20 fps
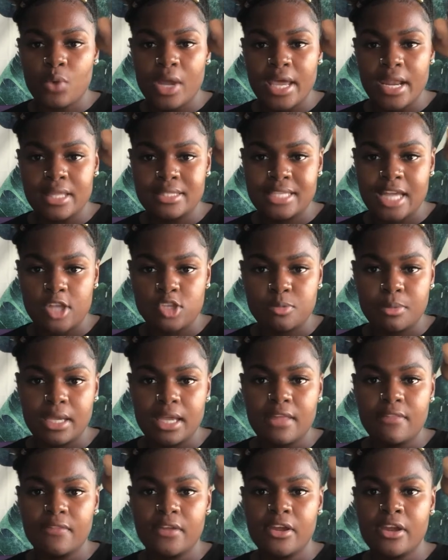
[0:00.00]
red
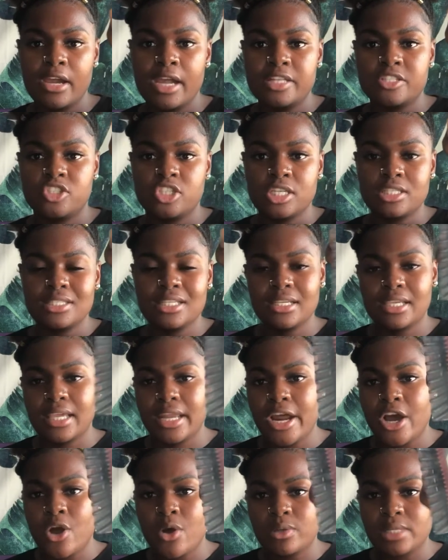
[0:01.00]
attachment in there. It's just to
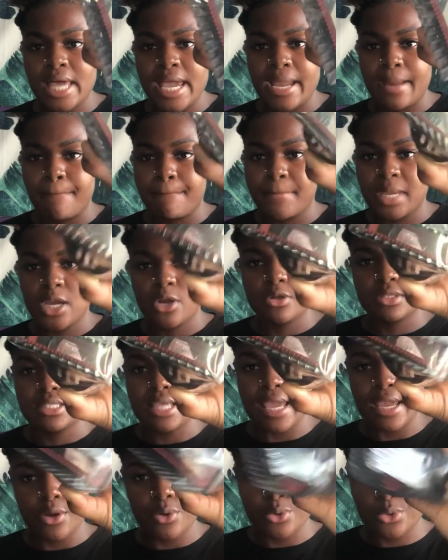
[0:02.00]
get out like bigger
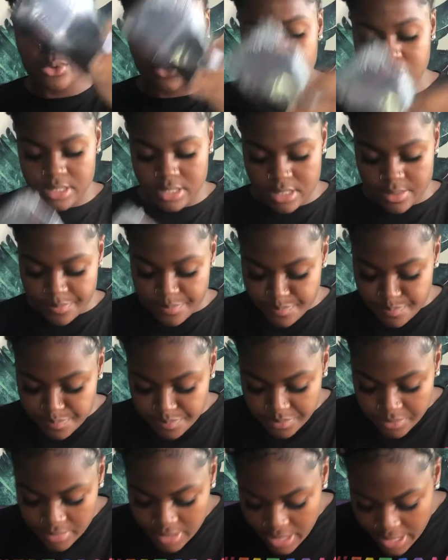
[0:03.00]
tangles.
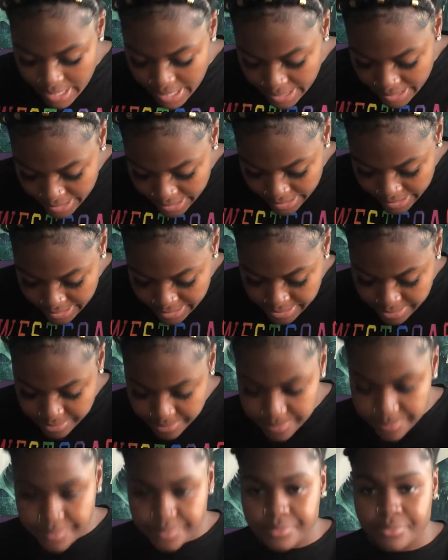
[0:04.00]
And
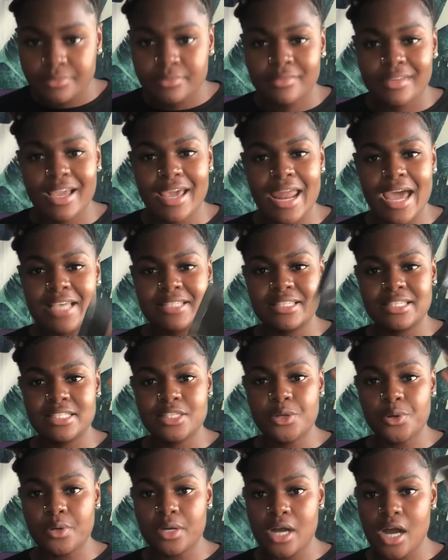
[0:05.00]
it has
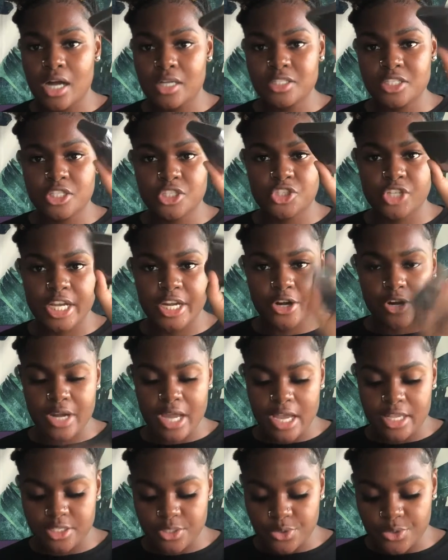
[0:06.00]
this little concentrator
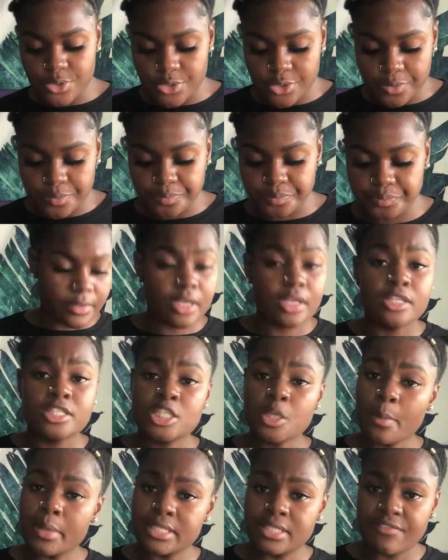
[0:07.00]
nozzle.
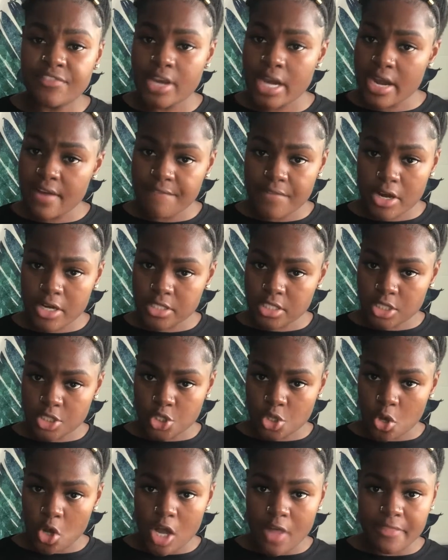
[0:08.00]
So it's very
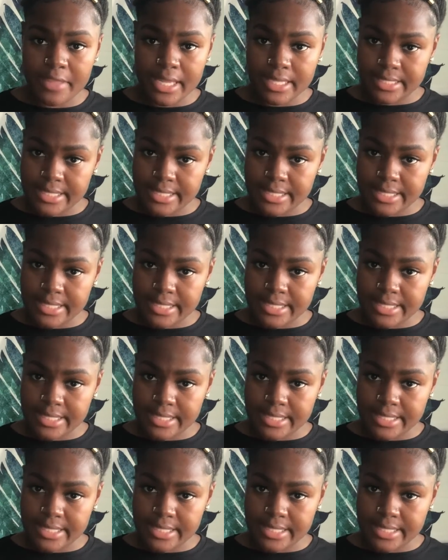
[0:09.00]
versatile on the